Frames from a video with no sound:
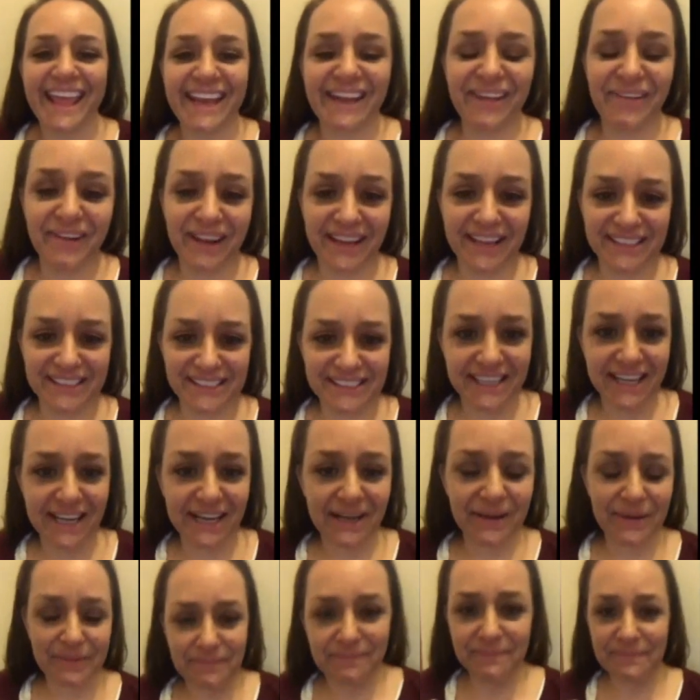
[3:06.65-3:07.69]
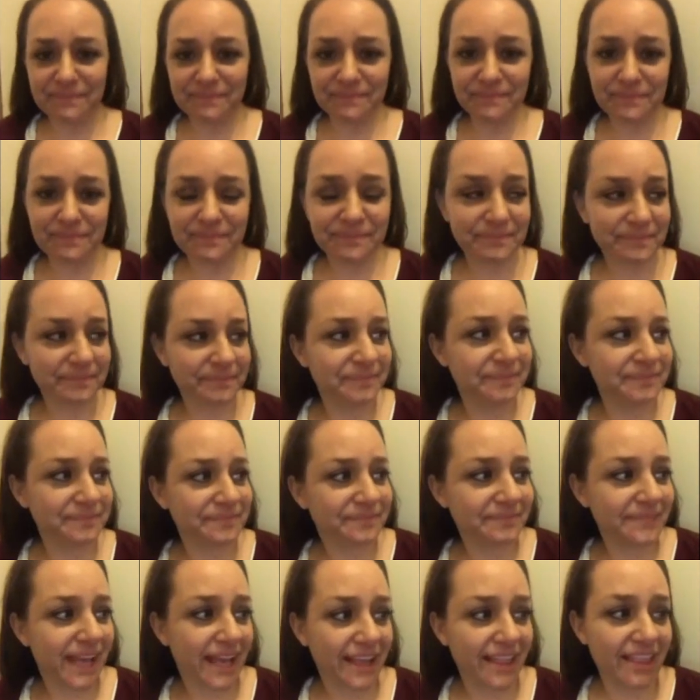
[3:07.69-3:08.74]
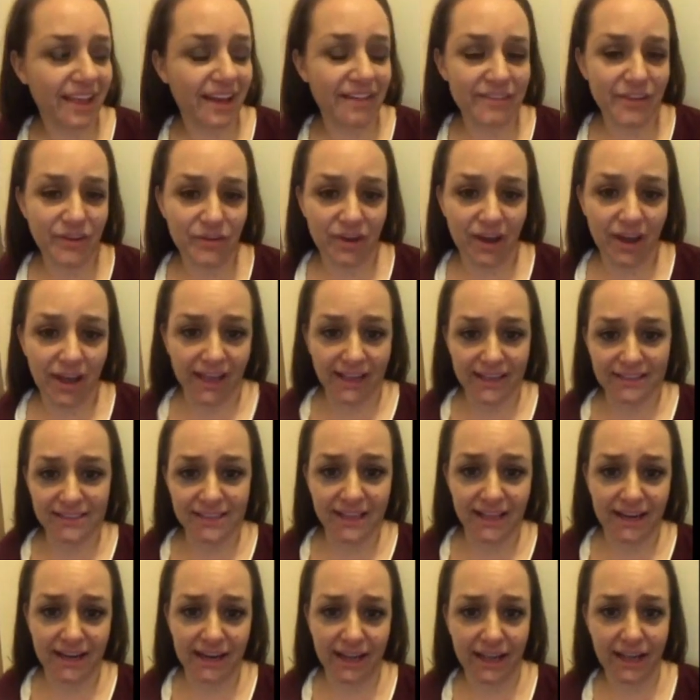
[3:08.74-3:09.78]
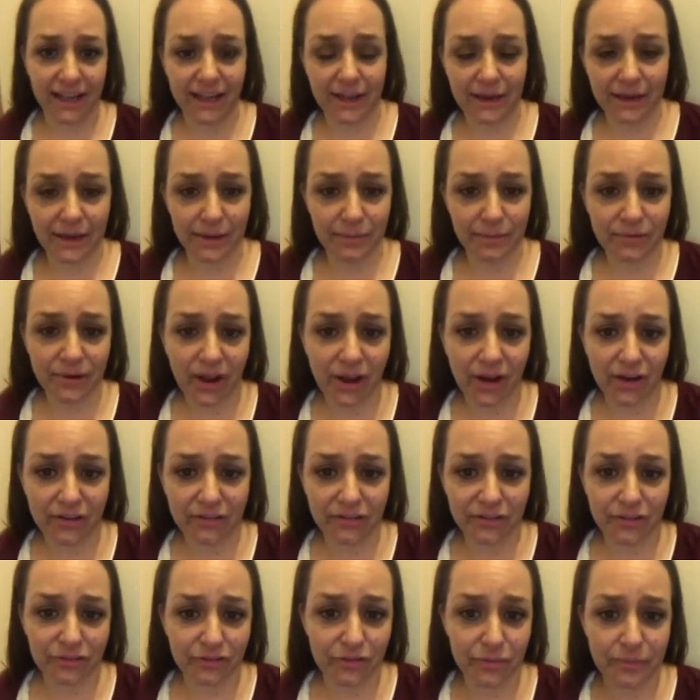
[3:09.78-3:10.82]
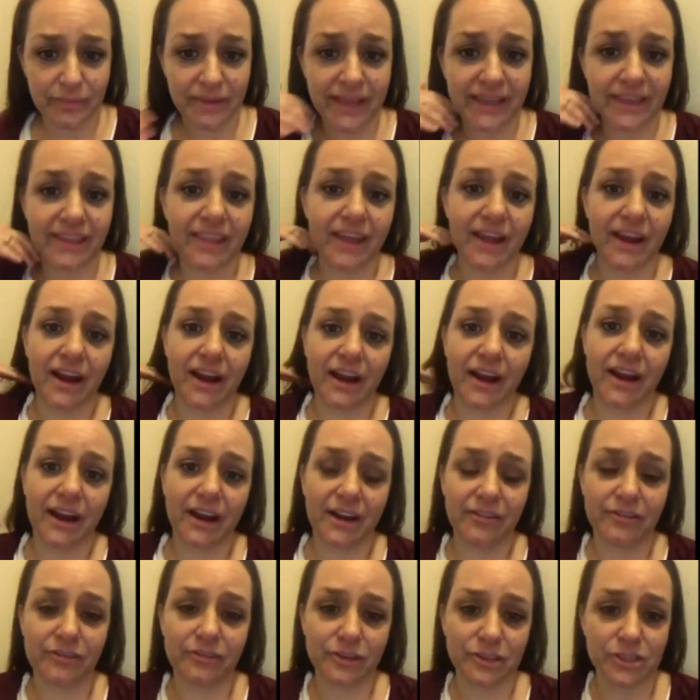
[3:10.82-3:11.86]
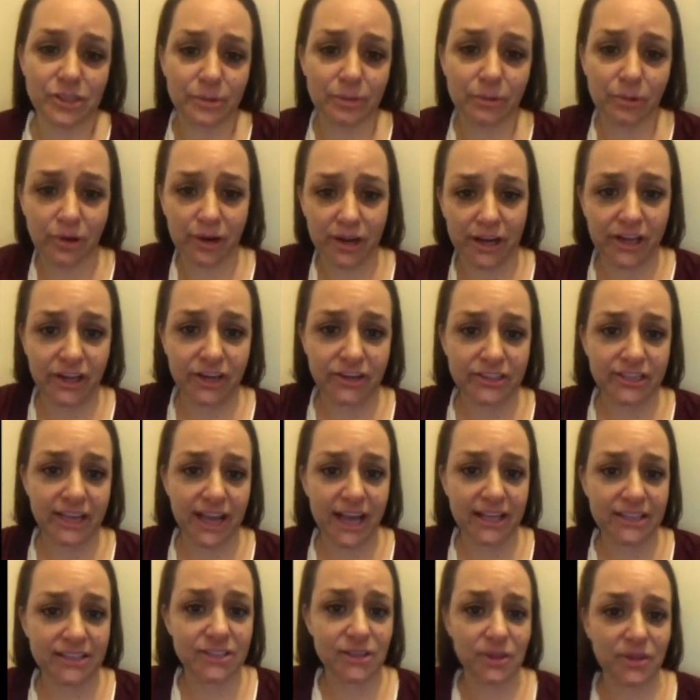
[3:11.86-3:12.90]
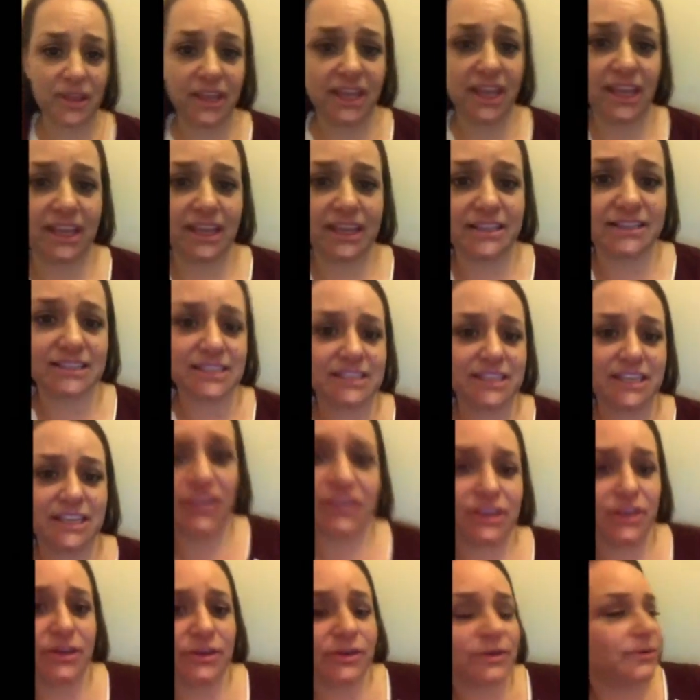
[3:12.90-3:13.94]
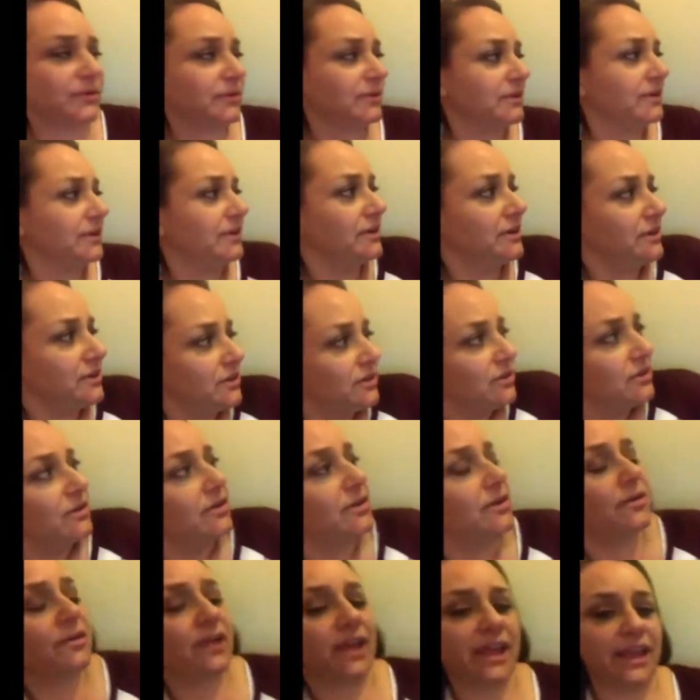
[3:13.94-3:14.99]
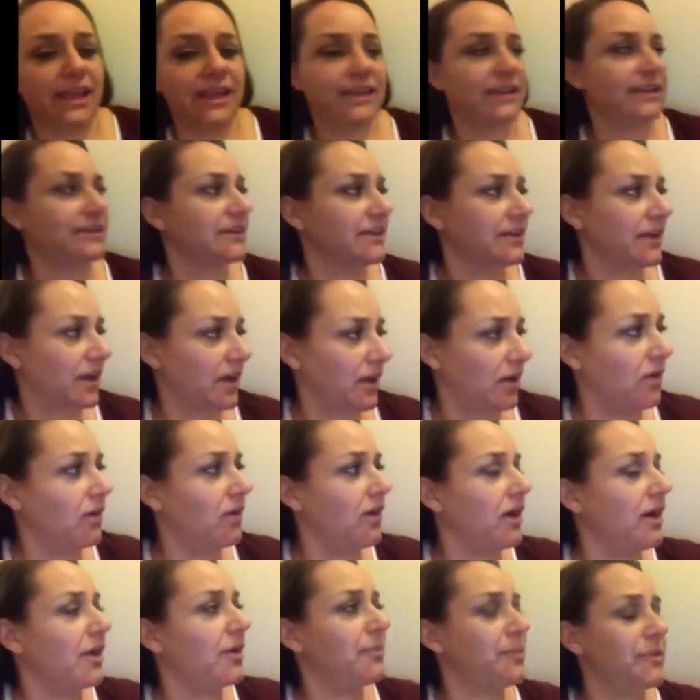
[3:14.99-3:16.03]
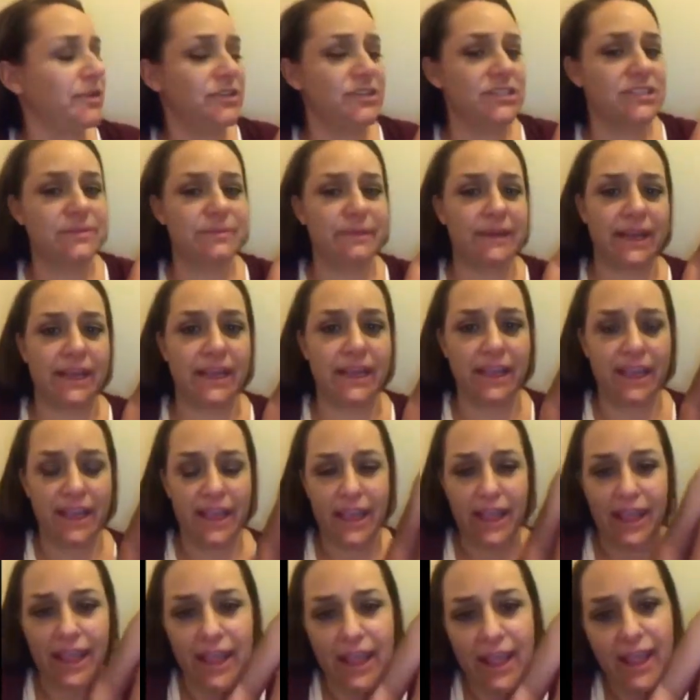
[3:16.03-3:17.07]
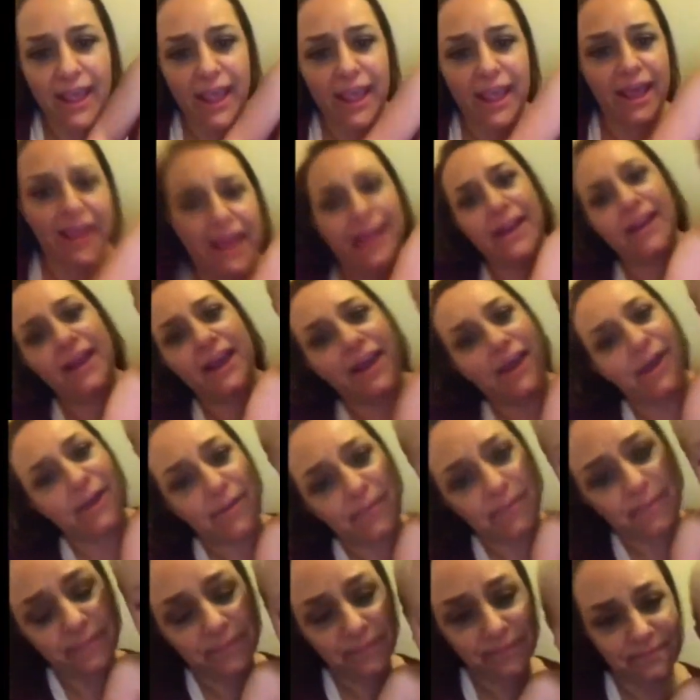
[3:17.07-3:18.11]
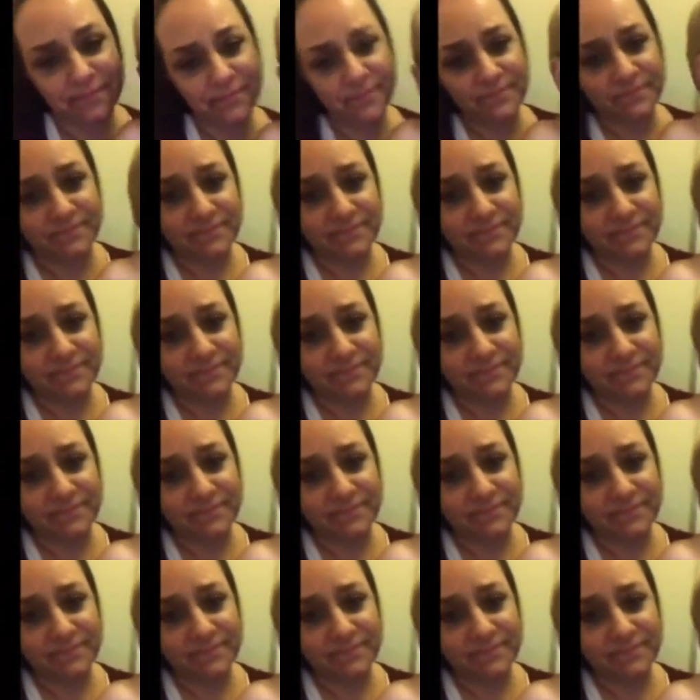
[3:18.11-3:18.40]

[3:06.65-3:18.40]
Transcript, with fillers: Anyways, um, I love you guys, and I and I'm proud of you for being there and for supporting your dad so that he can see you. Okay. Oh, I'll help you in just a minute. And um,